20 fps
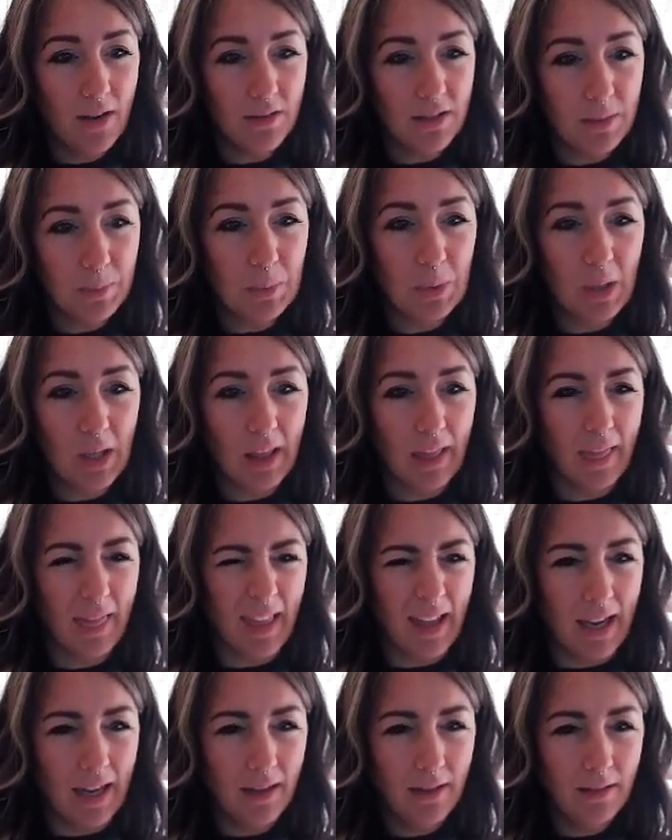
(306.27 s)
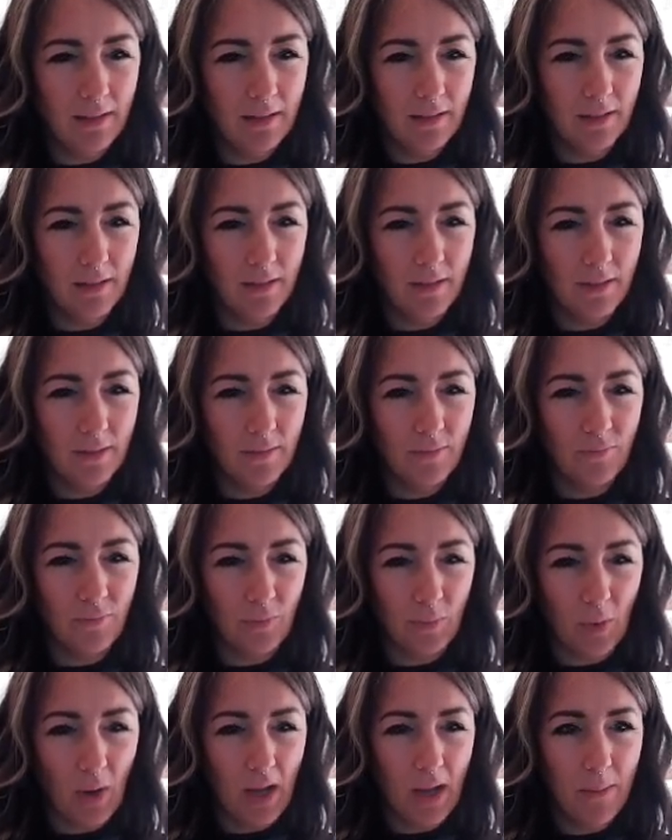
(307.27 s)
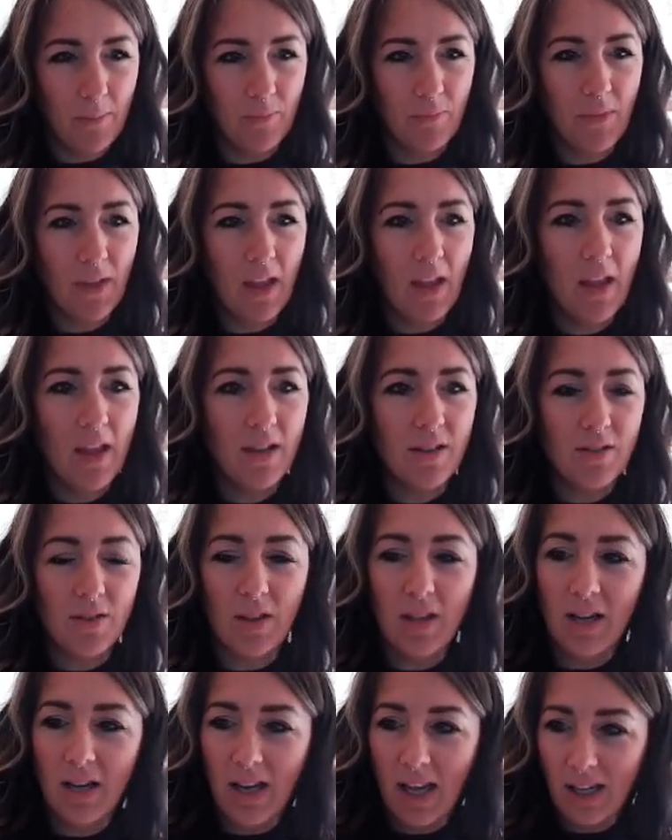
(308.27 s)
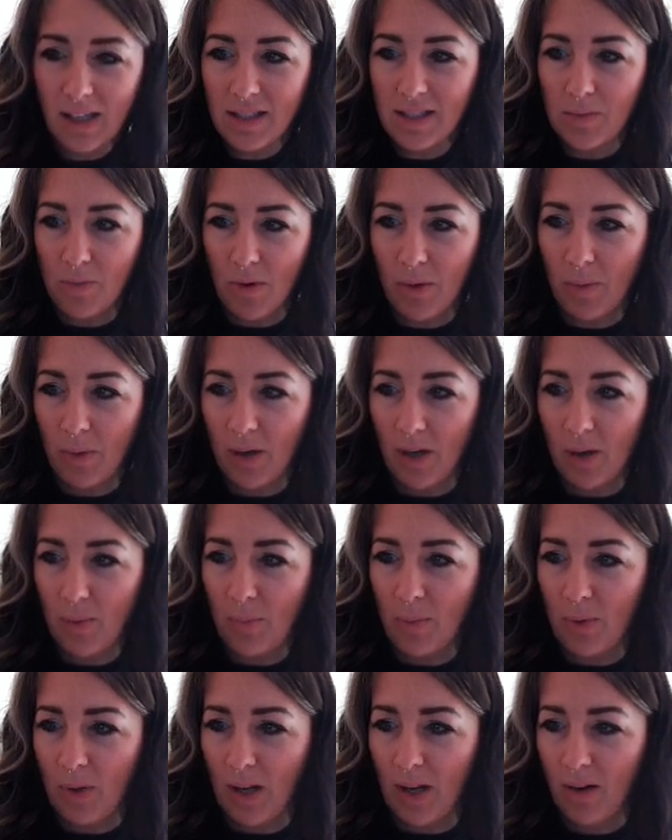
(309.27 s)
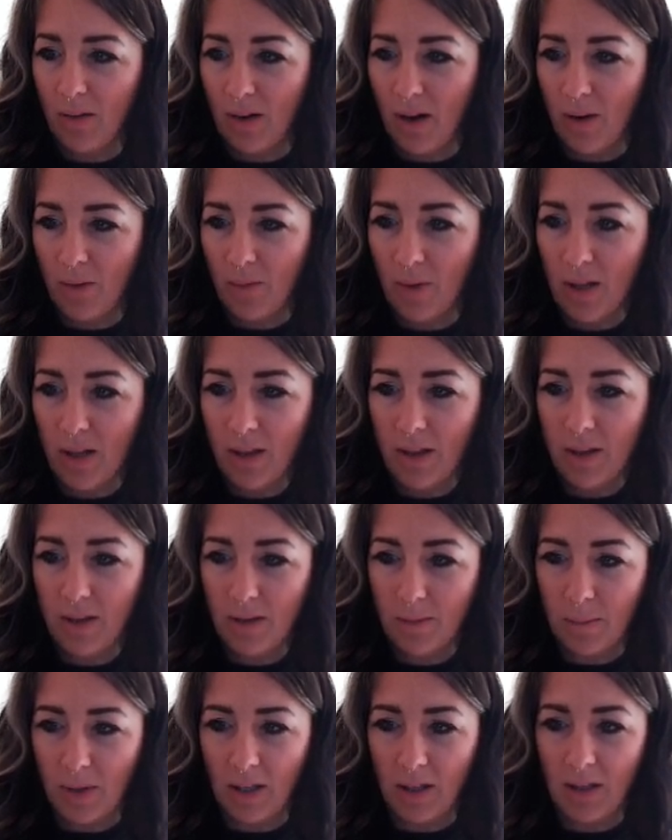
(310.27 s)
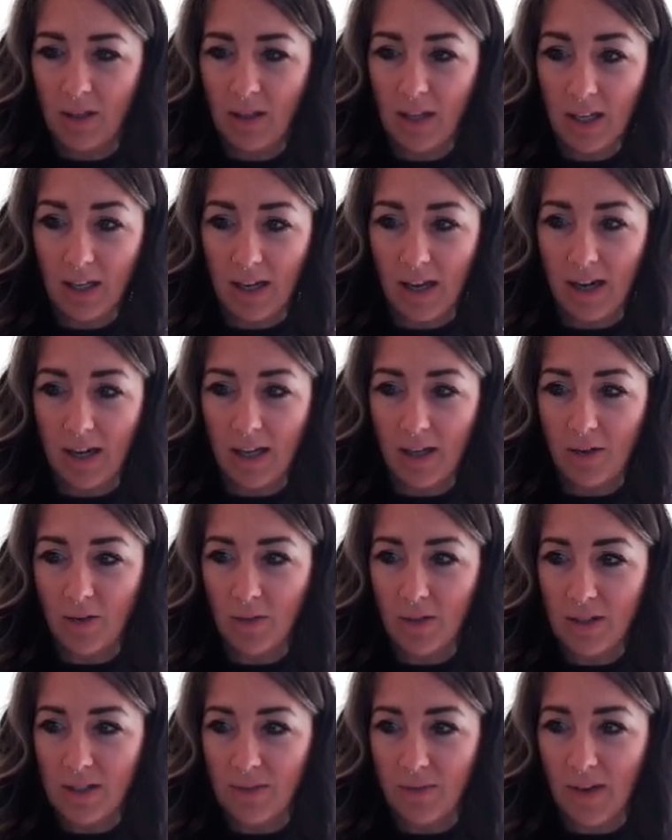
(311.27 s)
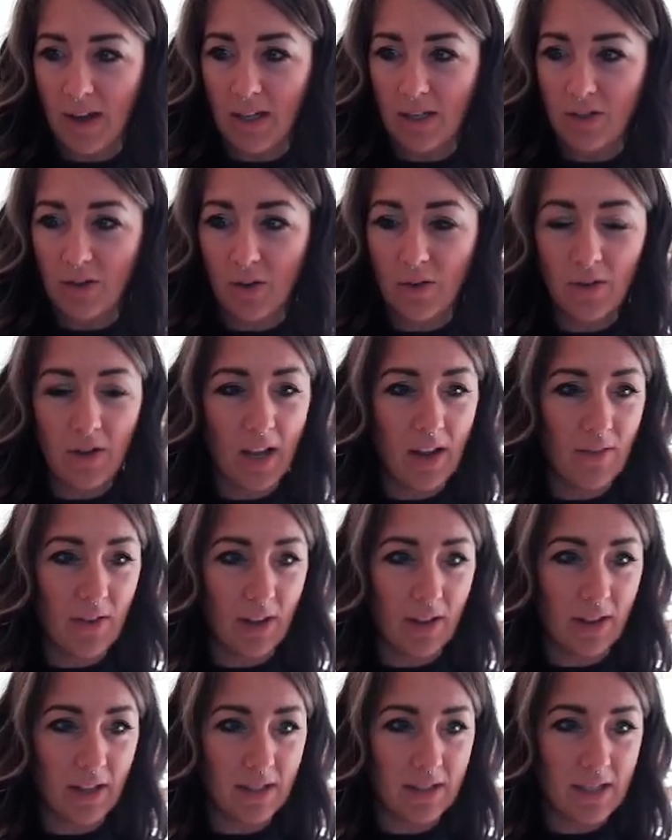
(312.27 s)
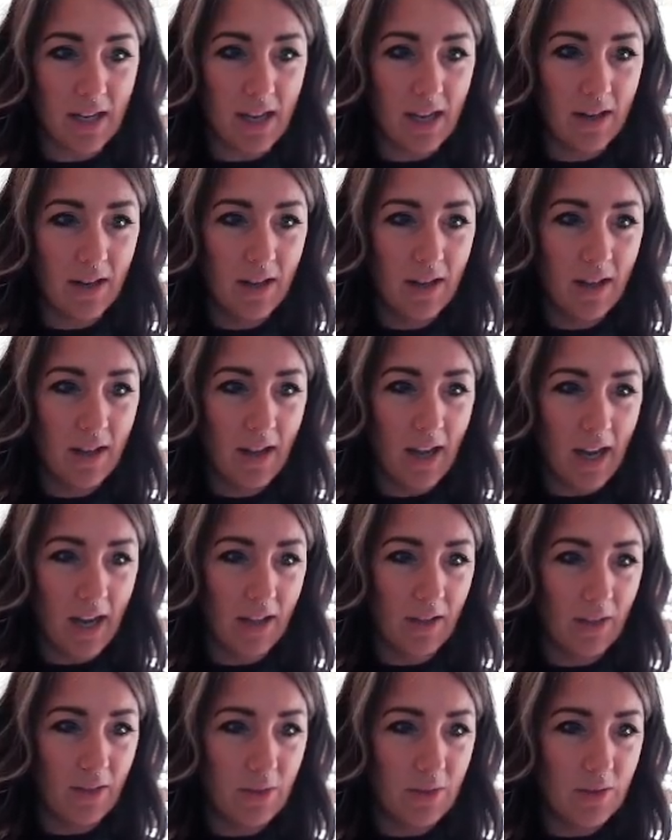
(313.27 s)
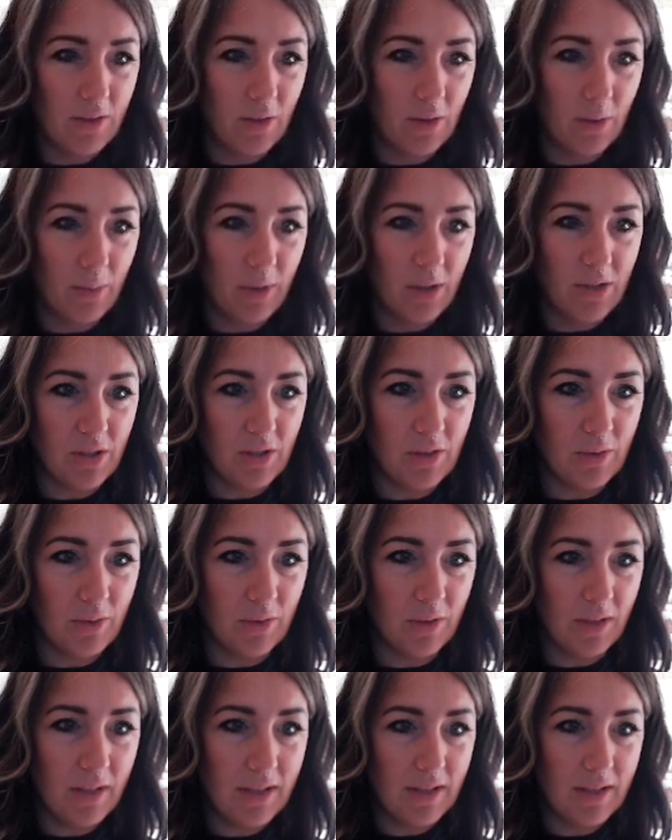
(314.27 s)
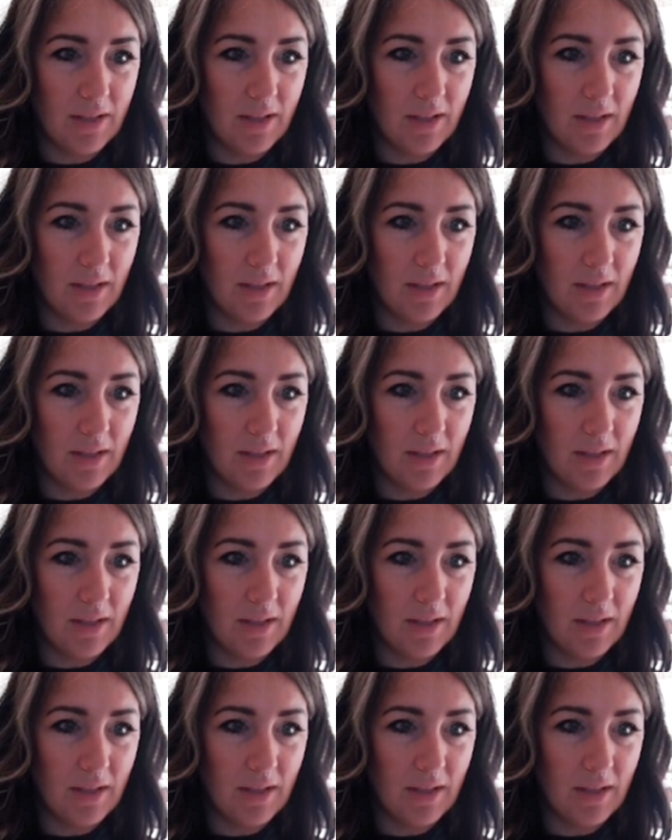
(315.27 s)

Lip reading: It's pretty thin, right? So the next one we're going to play around with, I'm going to click on it. Notice if I don't have it clicked on, I lose a whole bunch of tools.